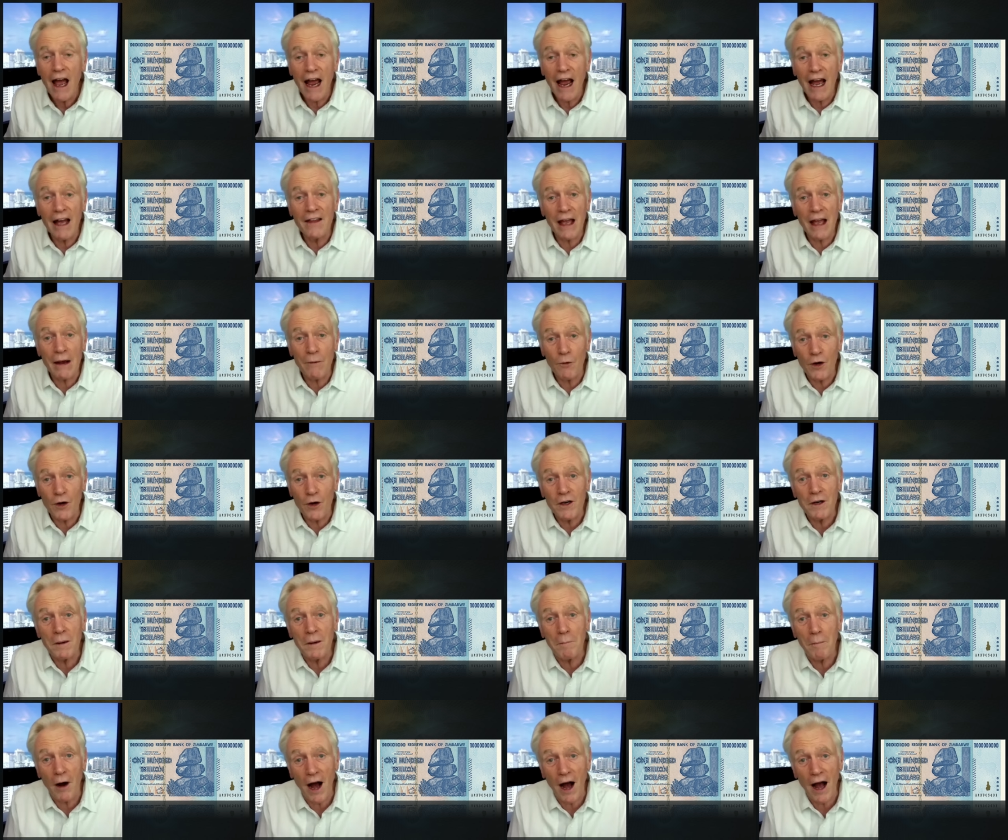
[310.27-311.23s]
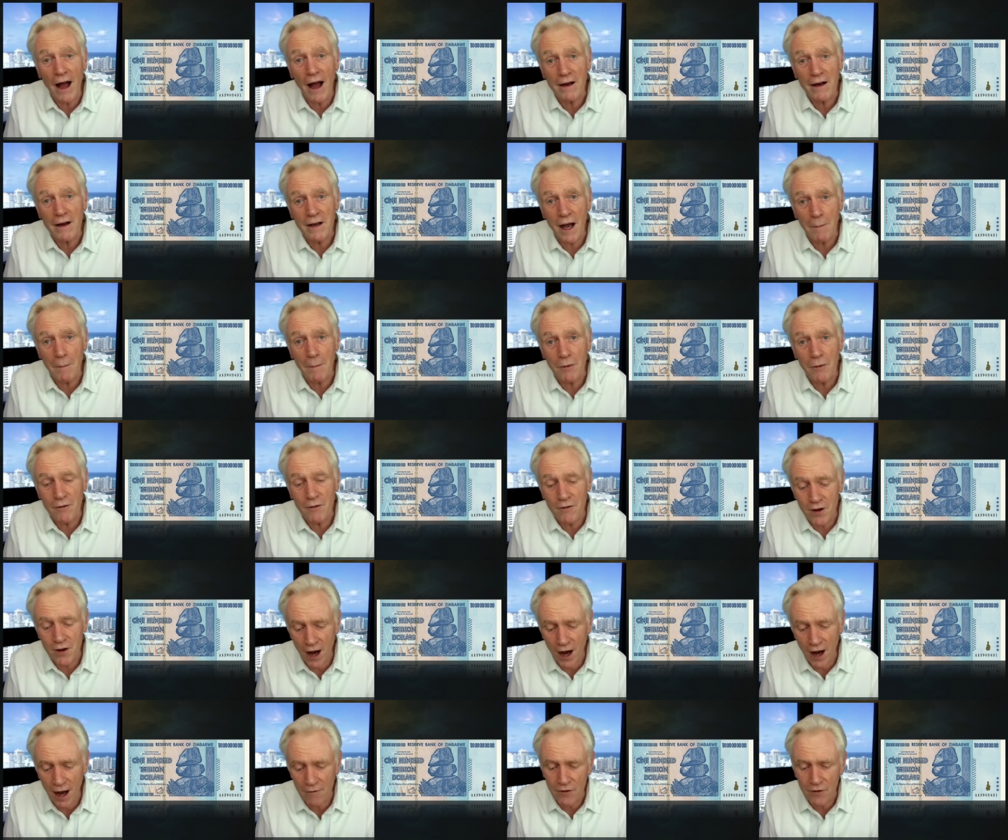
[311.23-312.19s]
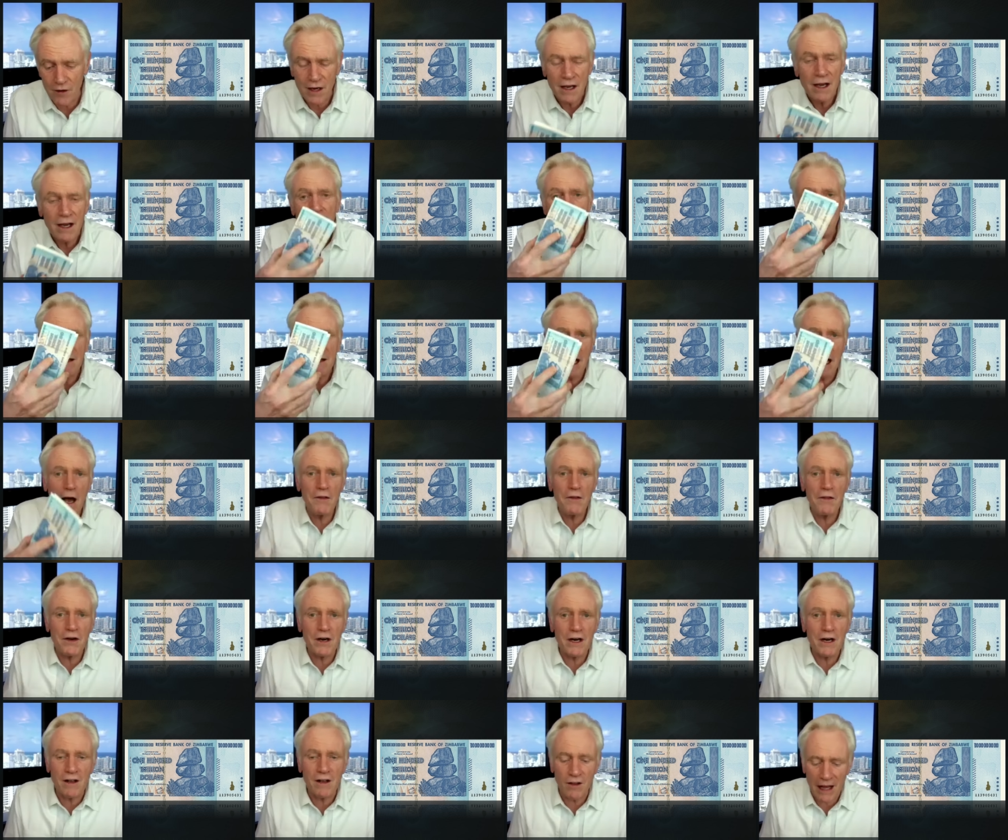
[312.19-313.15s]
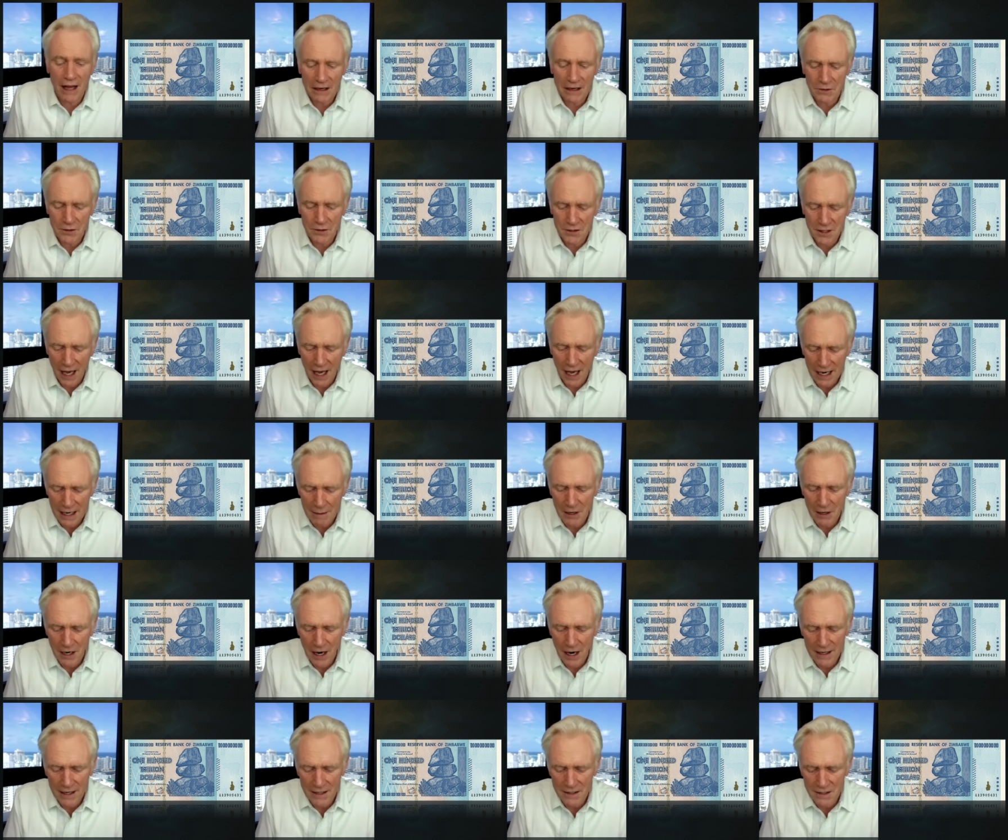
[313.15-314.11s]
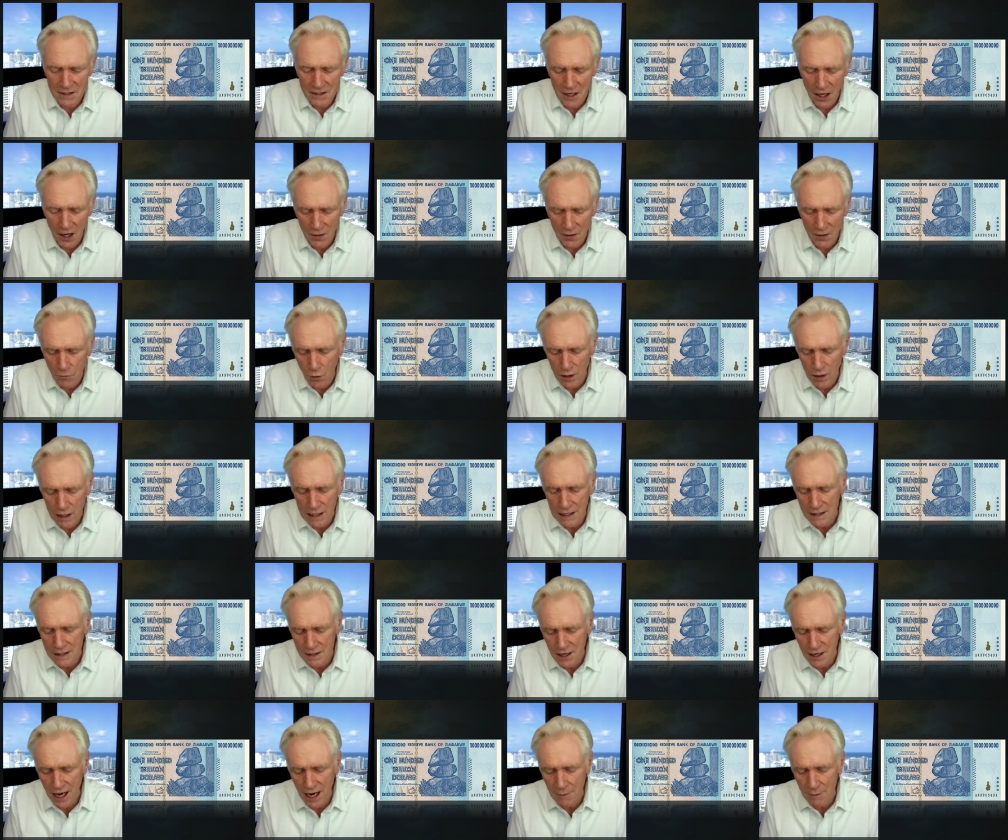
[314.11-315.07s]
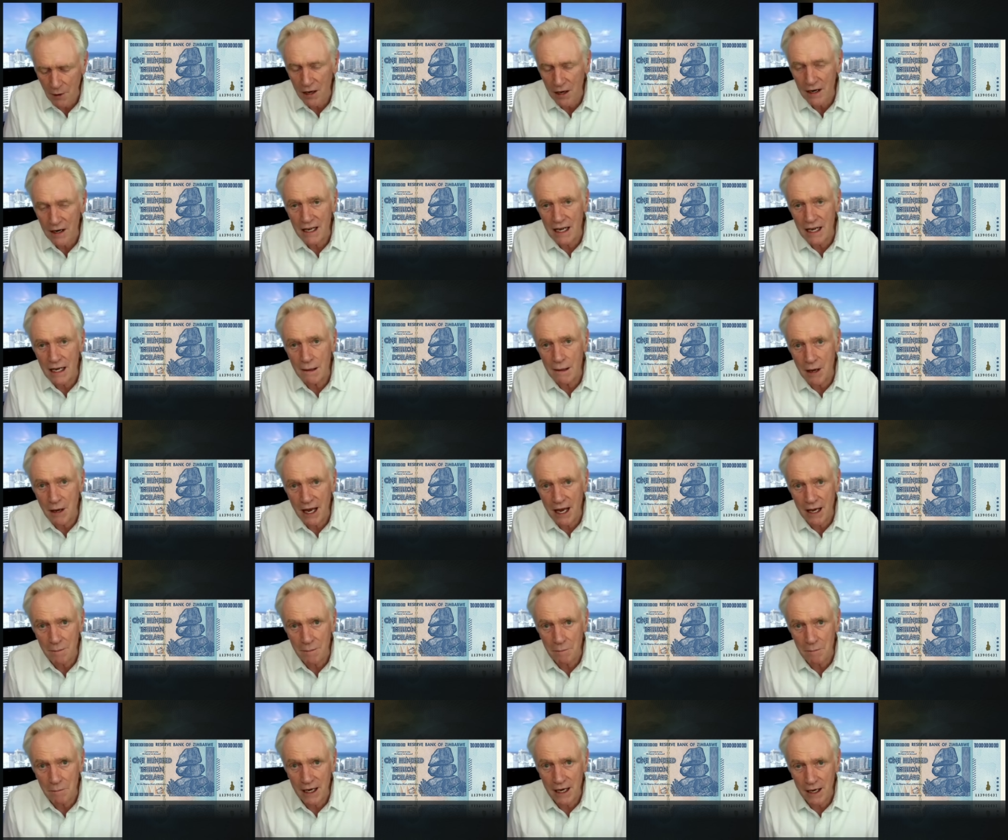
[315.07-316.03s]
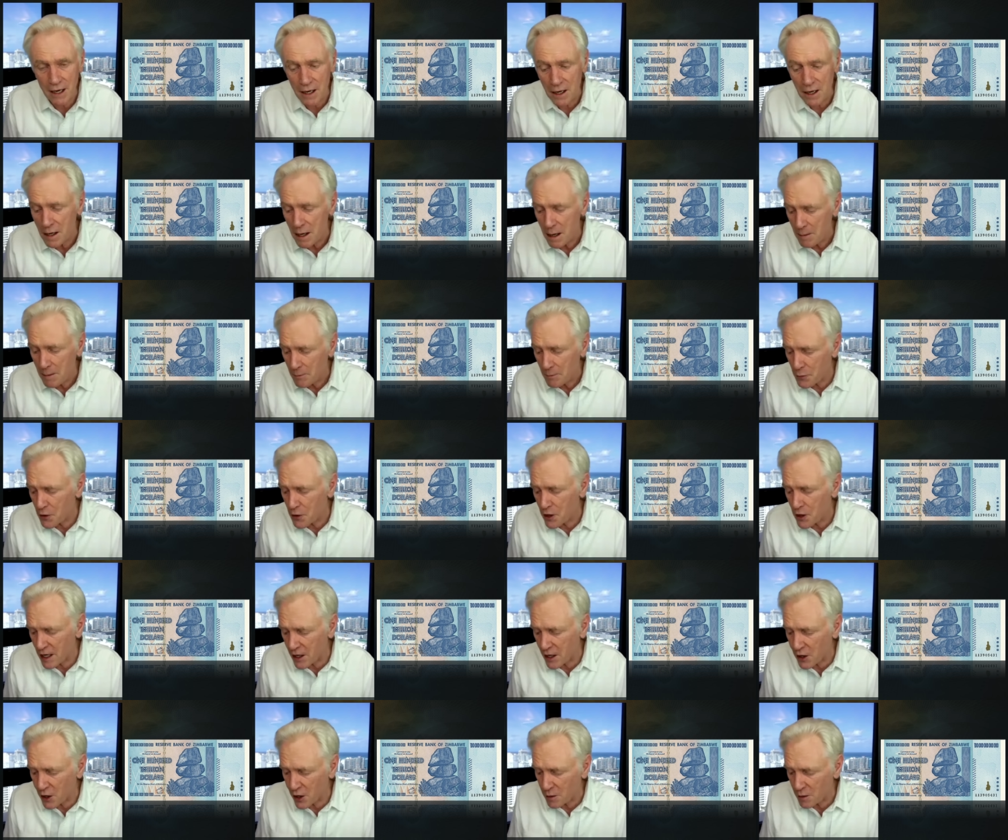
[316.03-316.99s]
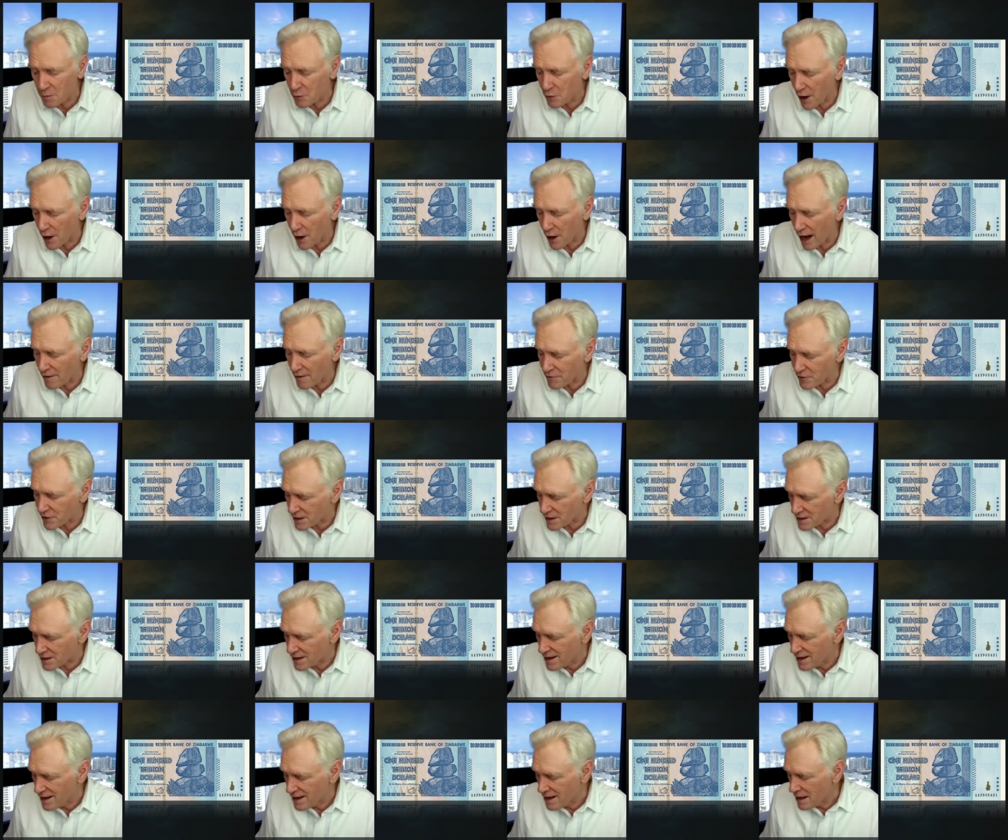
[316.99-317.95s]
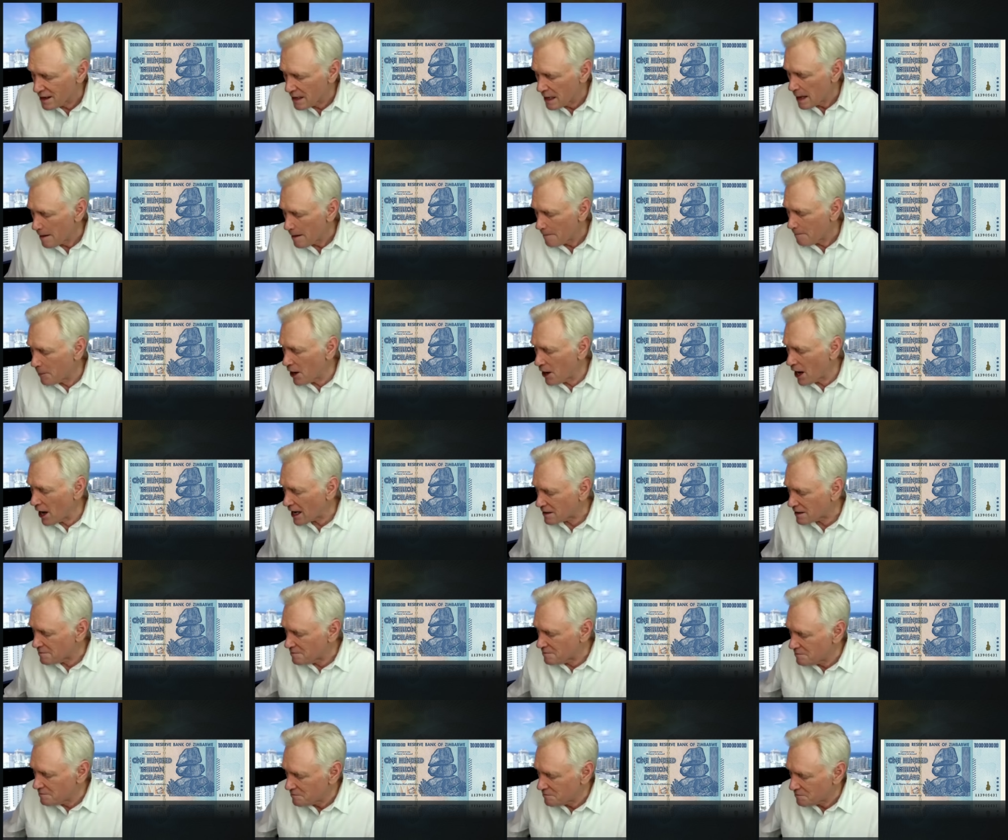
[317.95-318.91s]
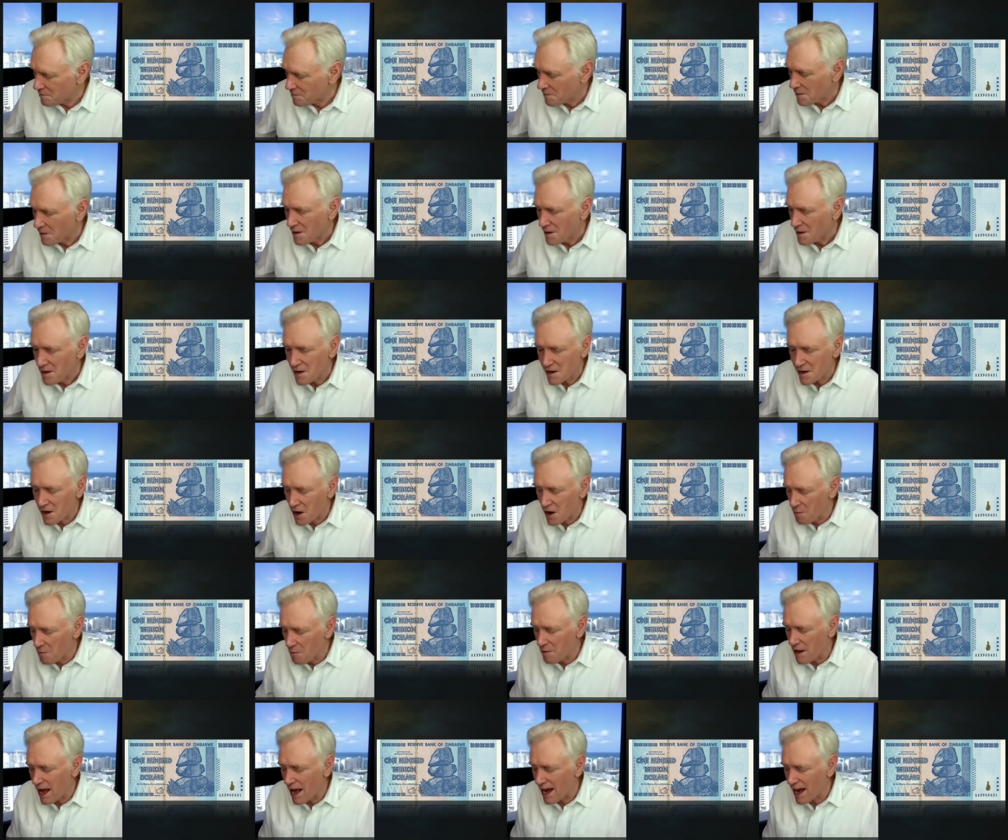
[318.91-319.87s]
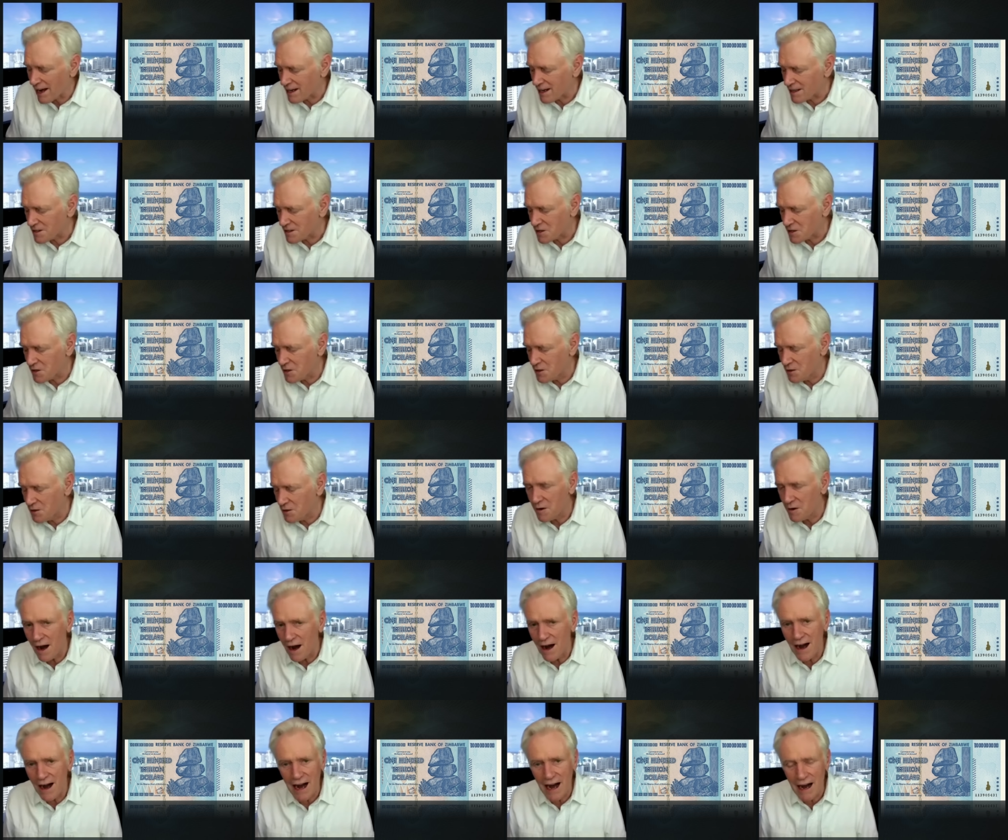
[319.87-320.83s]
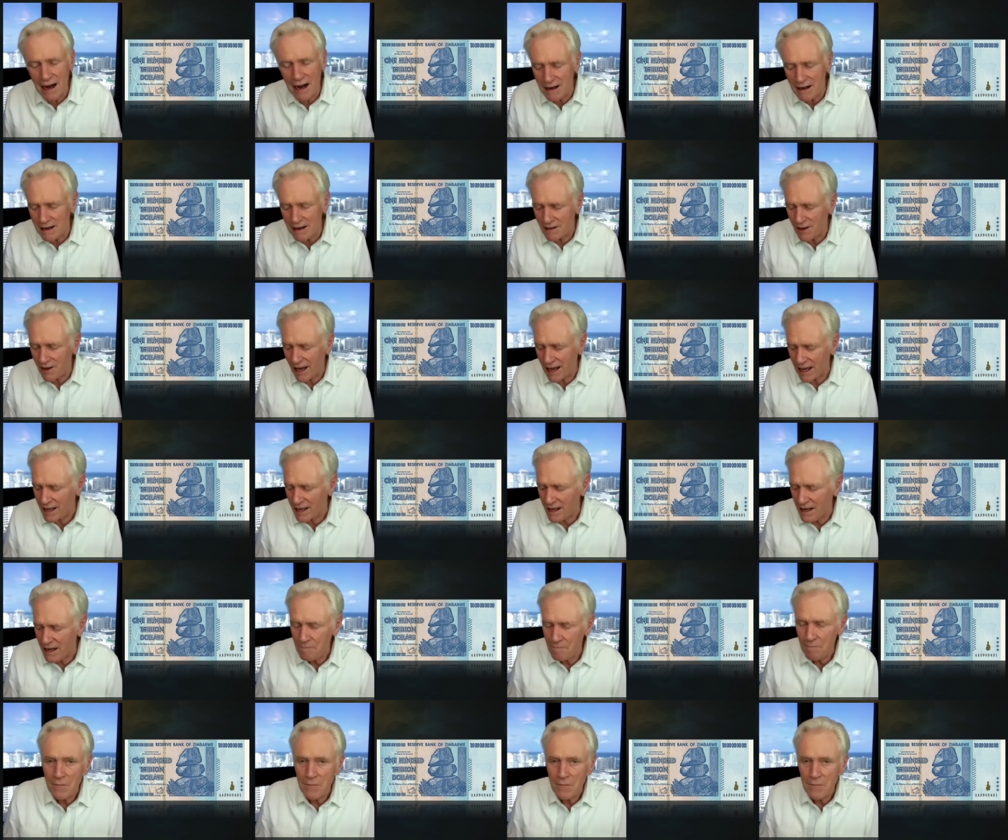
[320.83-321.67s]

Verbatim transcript: and they wouldn't buy a cup of coffee. Now they're a collector's item, and I could sell them one at a time on eBay and make a pretty good profit. But you go back to uh, like